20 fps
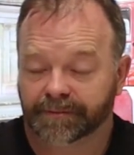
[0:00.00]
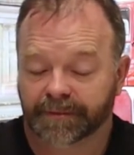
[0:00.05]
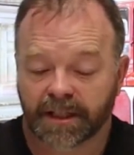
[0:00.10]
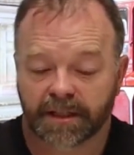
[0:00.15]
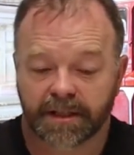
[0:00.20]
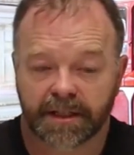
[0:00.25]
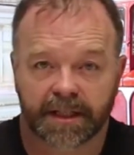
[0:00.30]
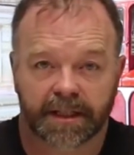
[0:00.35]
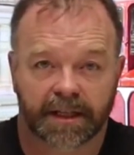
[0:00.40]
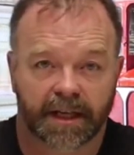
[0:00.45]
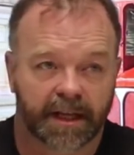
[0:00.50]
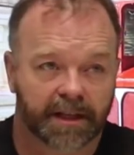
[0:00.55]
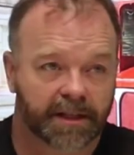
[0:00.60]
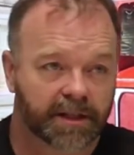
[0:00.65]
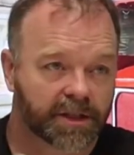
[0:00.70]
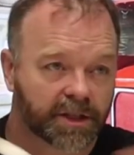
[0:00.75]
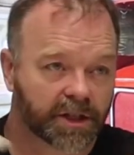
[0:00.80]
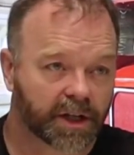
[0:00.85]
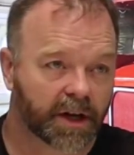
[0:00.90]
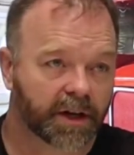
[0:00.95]
because it gets
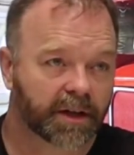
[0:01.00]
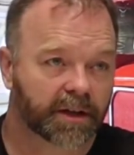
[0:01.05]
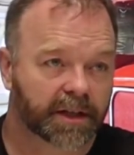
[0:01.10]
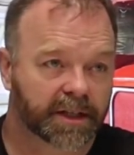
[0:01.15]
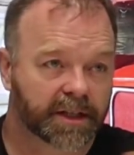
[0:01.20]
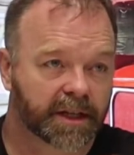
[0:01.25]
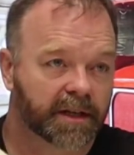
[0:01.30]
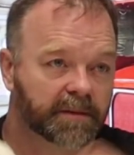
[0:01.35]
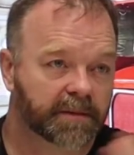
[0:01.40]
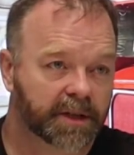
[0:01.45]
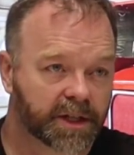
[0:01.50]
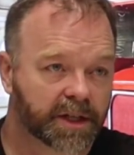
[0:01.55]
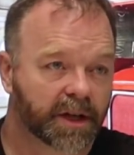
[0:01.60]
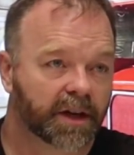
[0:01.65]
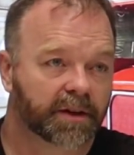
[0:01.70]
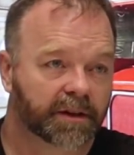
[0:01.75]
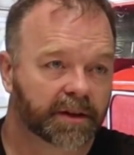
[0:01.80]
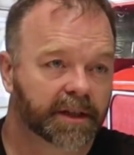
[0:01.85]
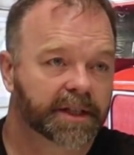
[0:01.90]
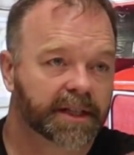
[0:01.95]
shown, it's gonna be shown
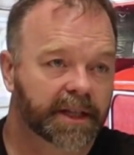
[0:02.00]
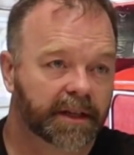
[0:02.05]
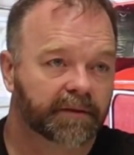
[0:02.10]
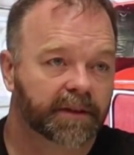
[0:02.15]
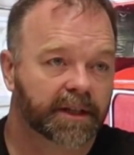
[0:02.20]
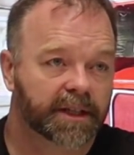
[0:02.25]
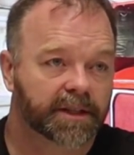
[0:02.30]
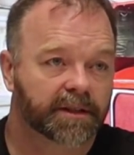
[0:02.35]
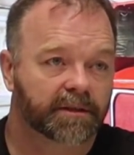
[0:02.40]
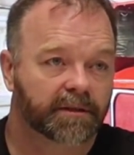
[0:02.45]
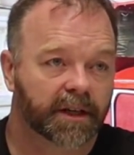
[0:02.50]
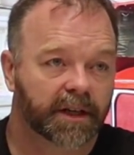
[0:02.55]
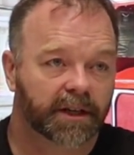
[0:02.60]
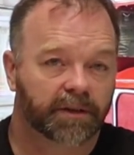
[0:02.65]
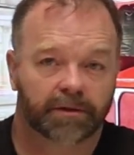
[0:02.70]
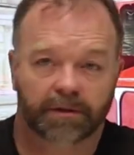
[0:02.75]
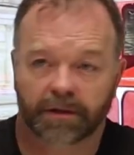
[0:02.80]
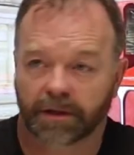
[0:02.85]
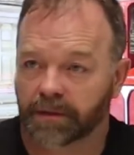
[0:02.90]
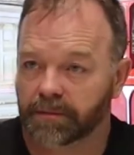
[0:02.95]
on a TV screen
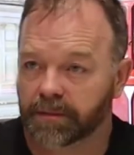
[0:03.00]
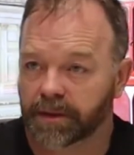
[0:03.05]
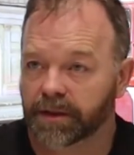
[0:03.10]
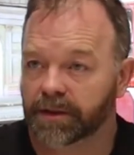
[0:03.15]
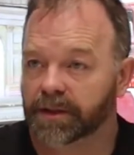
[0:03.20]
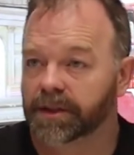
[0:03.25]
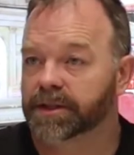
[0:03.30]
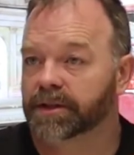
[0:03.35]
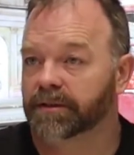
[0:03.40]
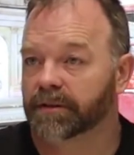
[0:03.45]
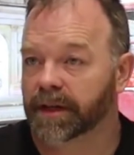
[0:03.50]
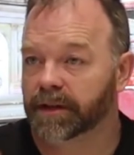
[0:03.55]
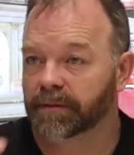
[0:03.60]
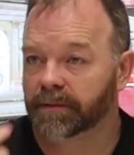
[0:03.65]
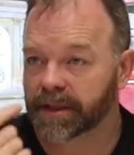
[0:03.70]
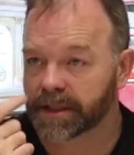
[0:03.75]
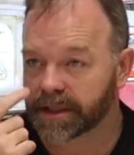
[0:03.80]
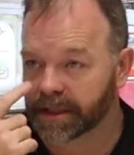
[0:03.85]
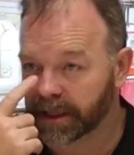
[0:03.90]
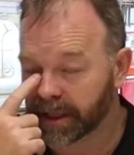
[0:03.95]
or a computer screen,
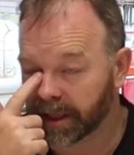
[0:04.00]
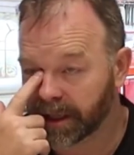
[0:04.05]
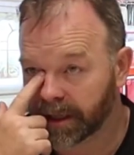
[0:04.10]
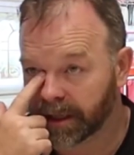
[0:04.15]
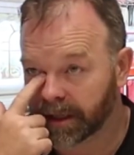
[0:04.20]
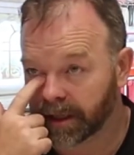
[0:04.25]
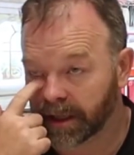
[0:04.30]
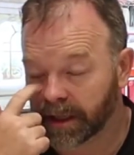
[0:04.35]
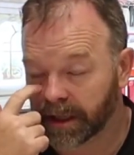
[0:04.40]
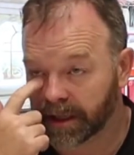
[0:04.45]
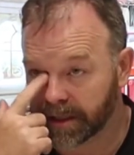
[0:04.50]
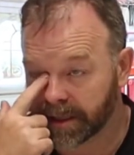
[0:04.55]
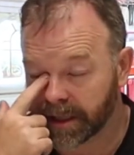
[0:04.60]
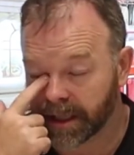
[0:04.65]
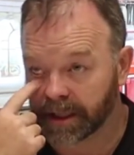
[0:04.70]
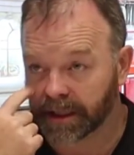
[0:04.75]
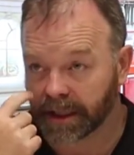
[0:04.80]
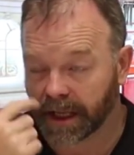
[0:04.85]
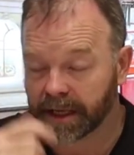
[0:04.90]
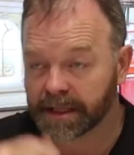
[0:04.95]
which is
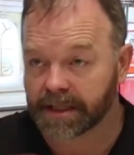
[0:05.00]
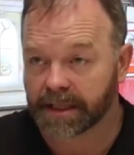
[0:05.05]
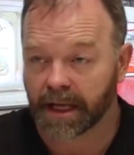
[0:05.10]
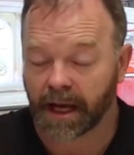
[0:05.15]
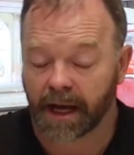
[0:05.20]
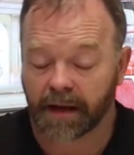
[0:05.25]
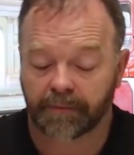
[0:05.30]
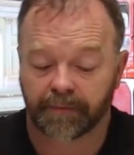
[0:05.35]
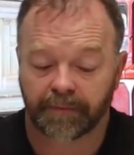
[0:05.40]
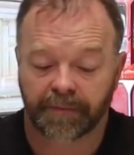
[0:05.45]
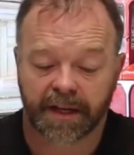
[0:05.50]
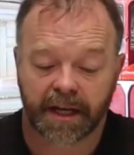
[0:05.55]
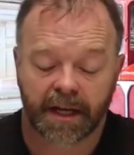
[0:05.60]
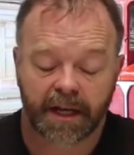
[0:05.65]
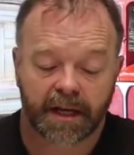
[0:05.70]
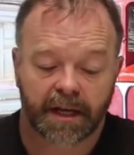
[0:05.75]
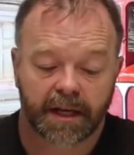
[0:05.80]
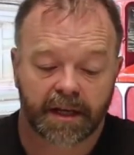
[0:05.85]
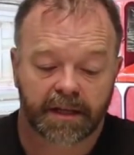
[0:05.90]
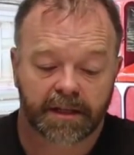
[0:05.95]
in landscape.
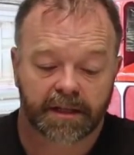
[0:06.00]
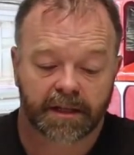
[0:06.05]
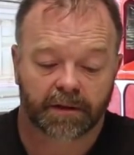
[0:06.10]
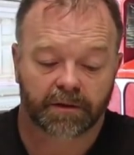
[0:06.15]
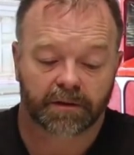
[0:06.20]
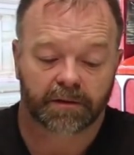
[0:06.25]
So